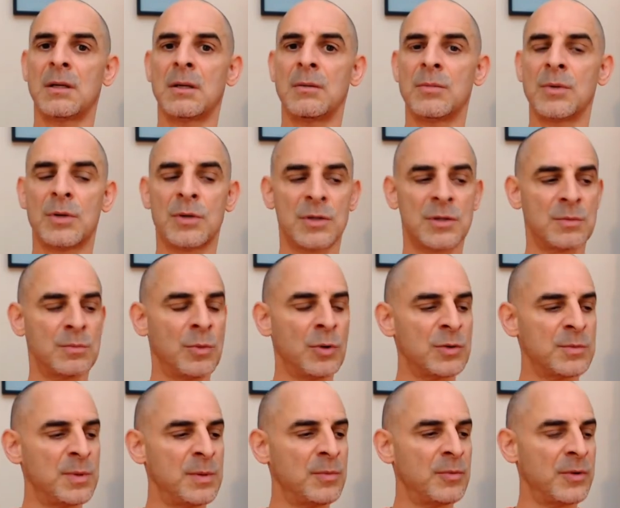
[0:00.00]
because
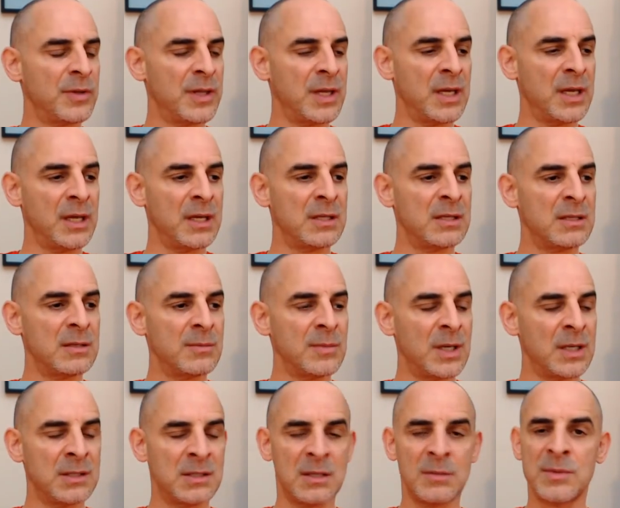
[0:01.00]
most people, when they hear
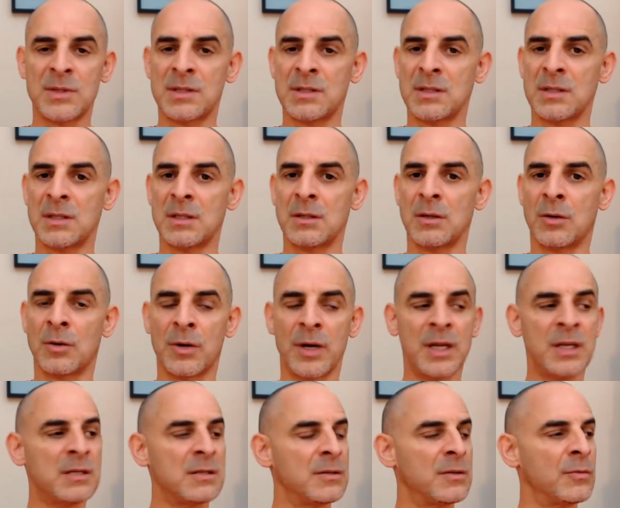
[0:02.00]
intimacy or
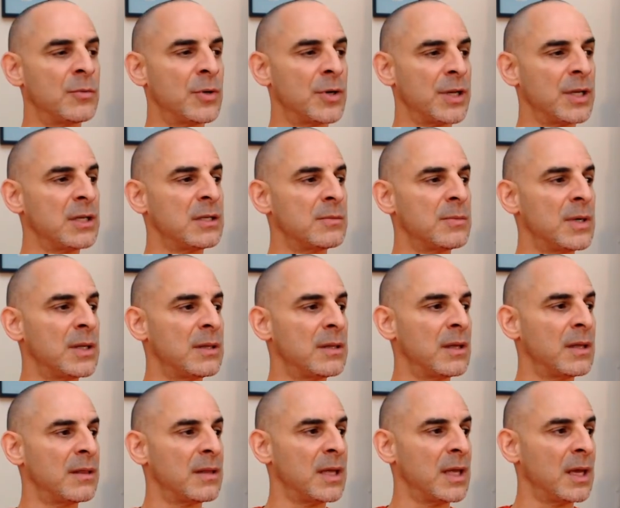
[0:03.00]
the word intimate, they
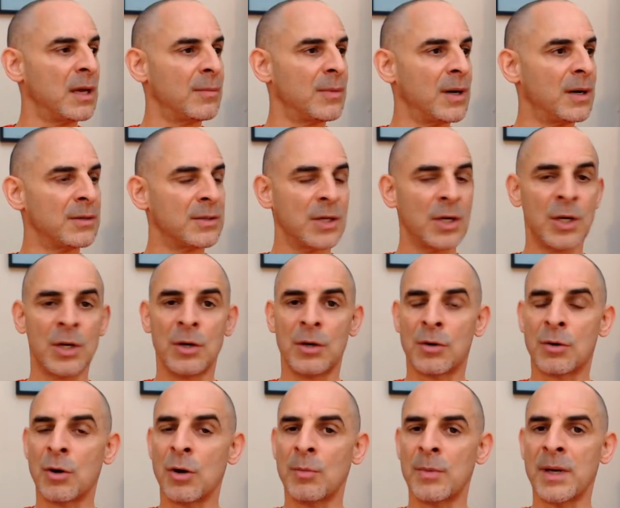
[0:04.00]
think about
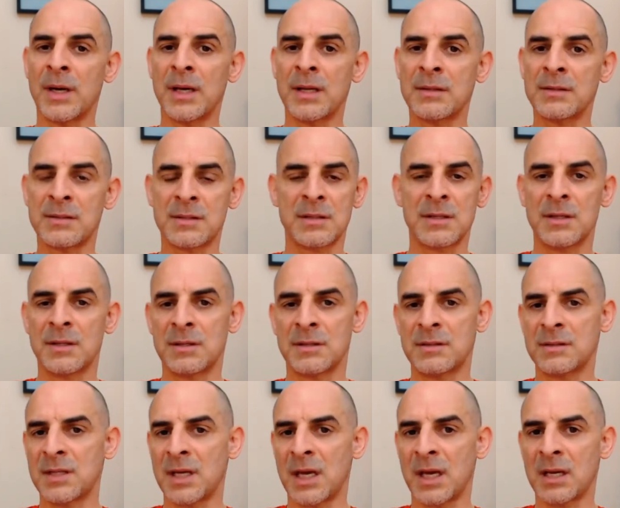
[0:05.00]
romance,
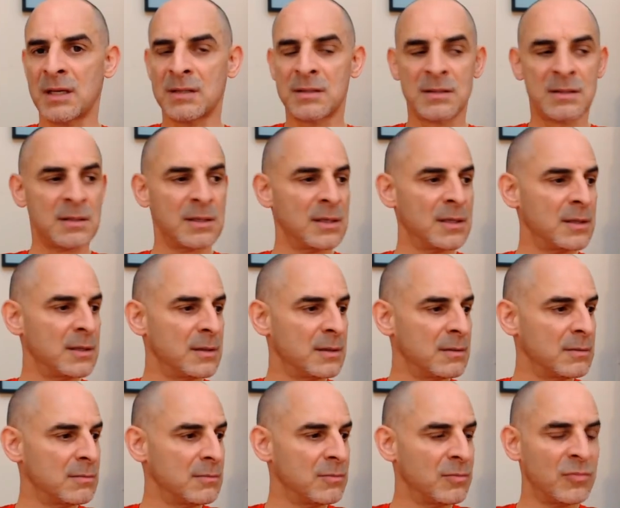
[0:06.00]
sex,
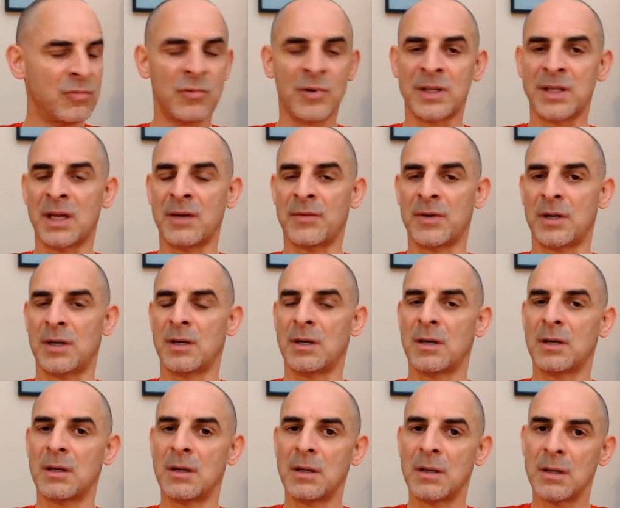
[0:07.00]
whatever.
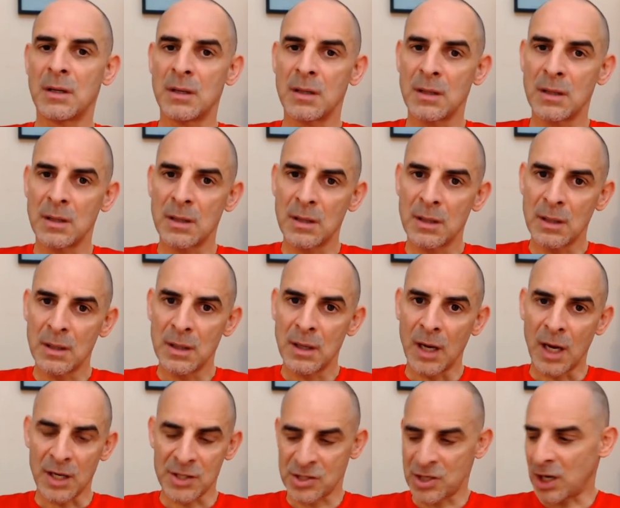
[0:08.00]

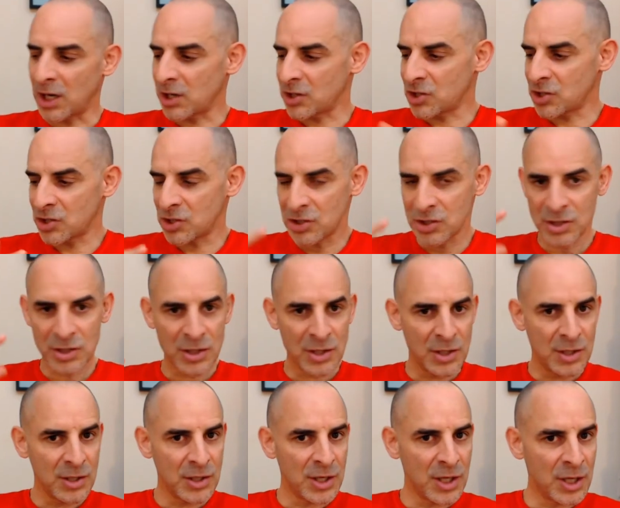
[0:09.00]
Hush hush
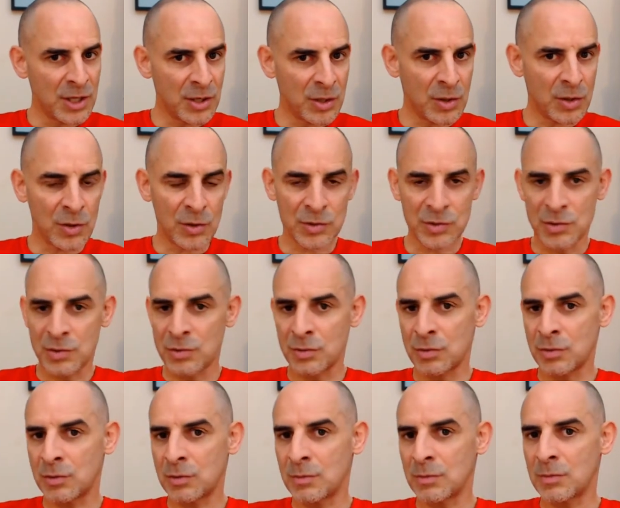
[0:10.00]
in a closed
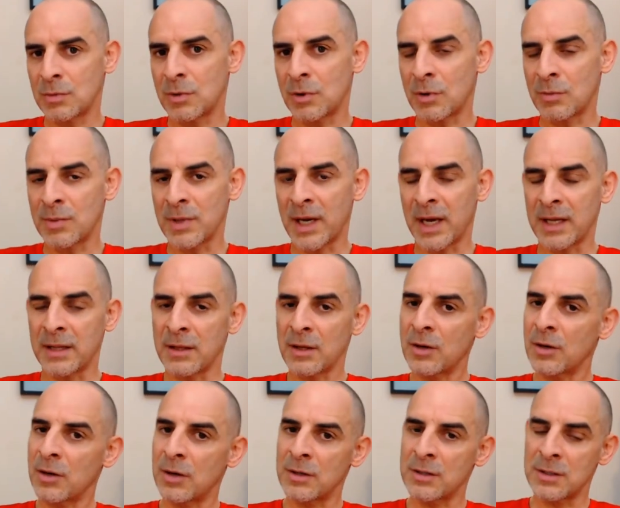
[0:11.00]
room or behind the
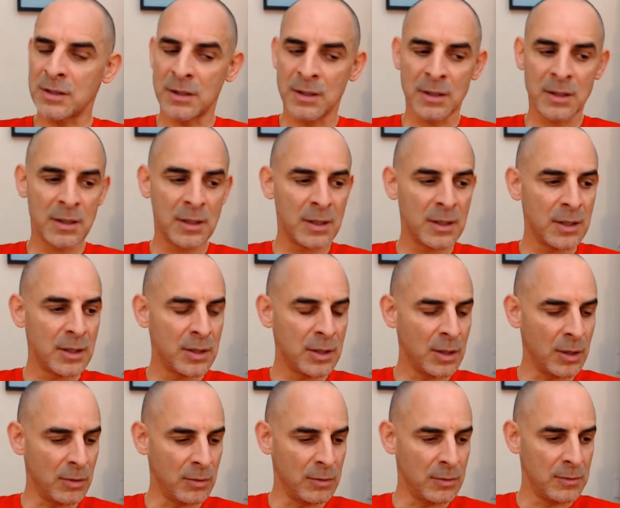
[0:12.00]
curtain. No.